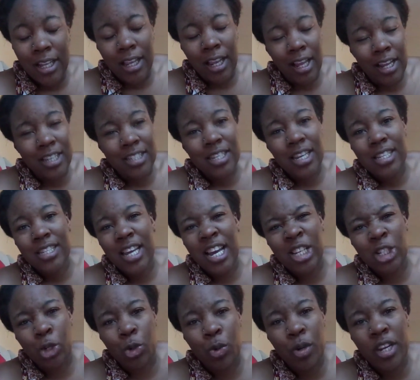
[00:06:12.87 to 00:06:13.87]
Like it says it
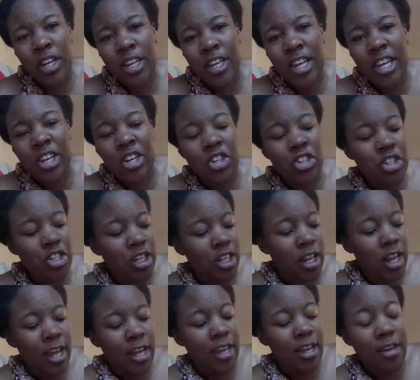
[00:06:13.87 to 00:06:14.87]
has green energy.
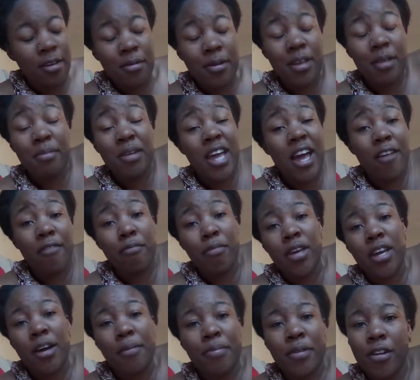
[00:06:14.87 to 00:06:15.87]
Like it, it be having
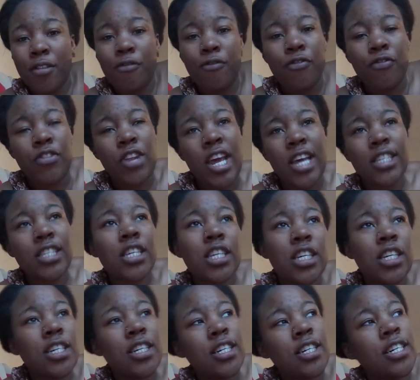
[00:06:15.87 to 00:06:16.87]
me up and it tastes
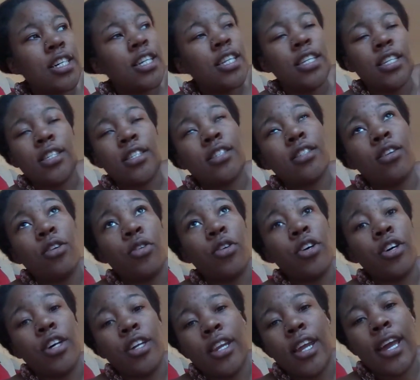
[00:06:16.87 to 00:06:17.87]
good. It's so
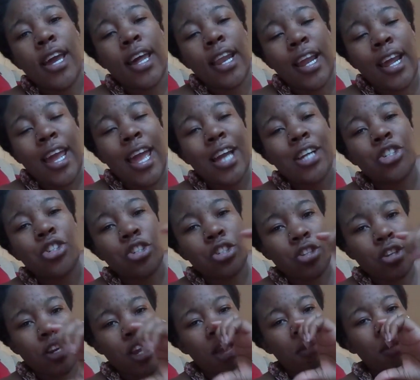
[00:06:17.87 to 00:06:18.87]
good. And they had like extra,
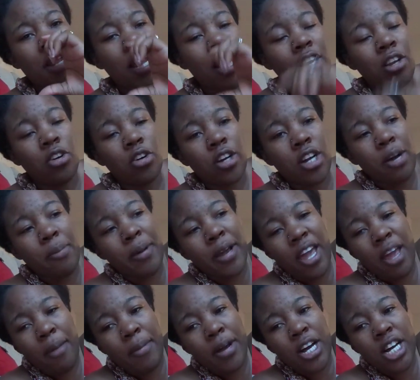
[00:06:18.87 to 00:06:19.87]
so they gave me like a little cup. I
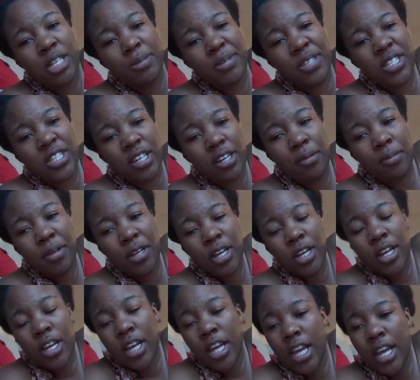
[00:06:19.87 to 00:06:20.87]
gave my husband some.
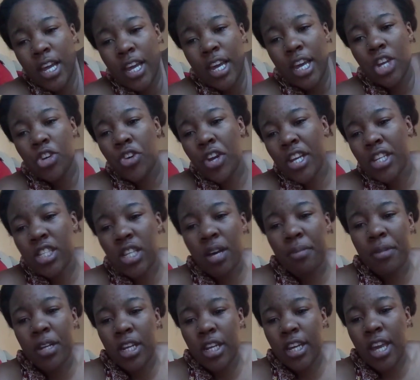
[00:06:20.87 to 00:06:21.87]
He drank
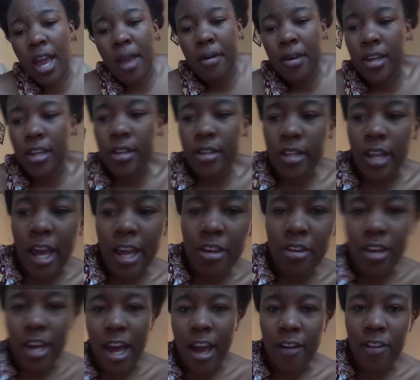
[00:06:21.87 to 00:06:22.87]
some and he gave he's like you
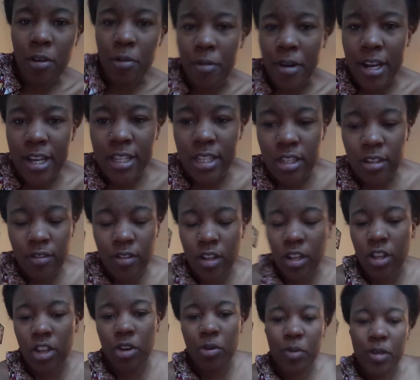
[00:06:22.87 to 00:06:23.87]
can have the rest of the
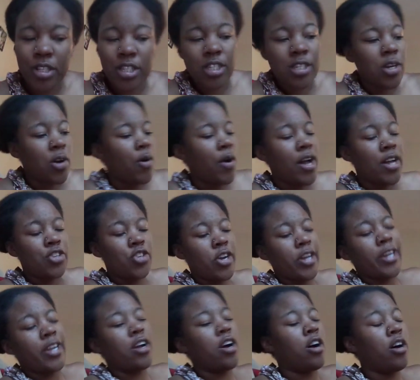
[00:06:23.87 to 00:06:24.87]
little one. So I
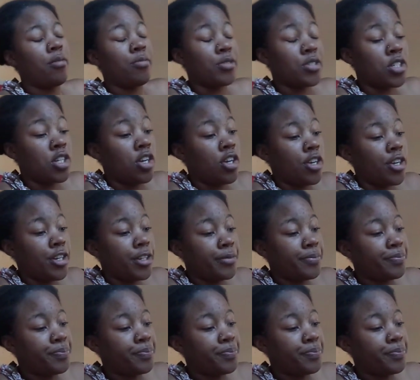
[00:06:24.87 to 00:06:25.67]
drank it all. It was good.